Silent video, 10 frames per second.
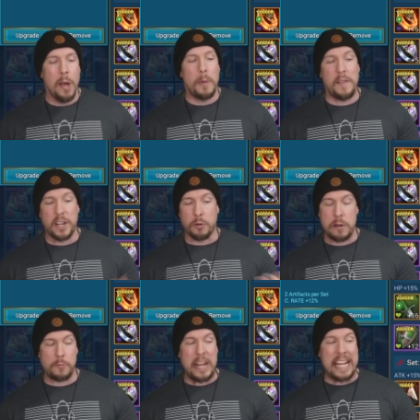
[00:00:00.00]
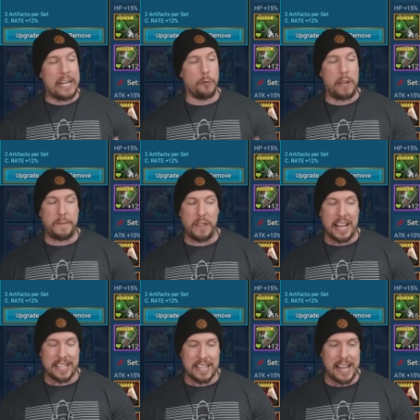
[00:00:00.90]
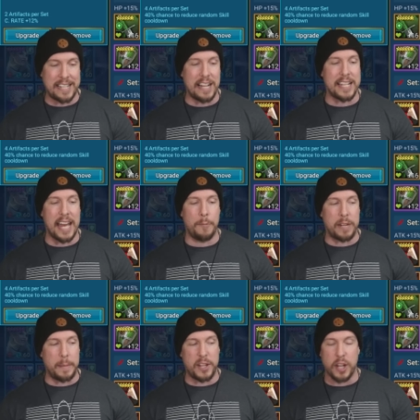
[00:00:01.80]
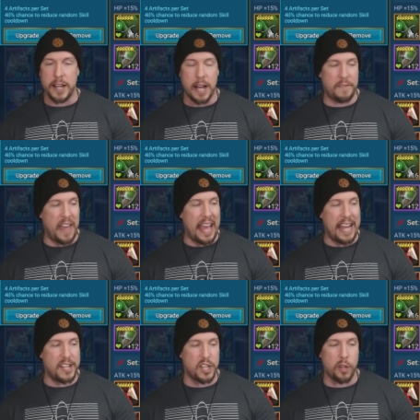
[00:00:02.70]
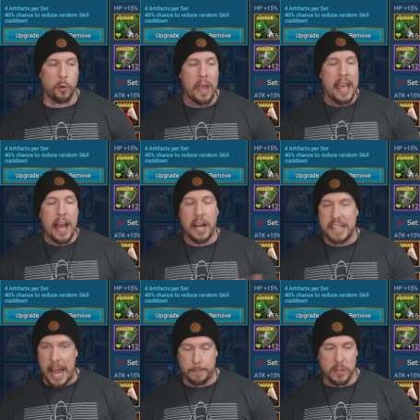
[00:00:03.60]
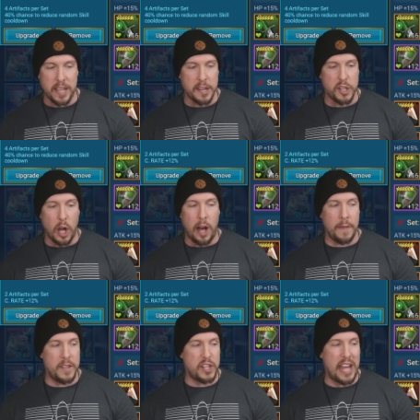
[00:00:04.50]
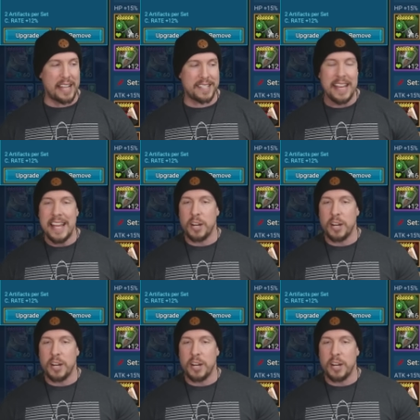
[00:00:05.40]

We have a crit rate and a reflex set. Again, we're going to be shutting off that A2. Attack percentage on the chest.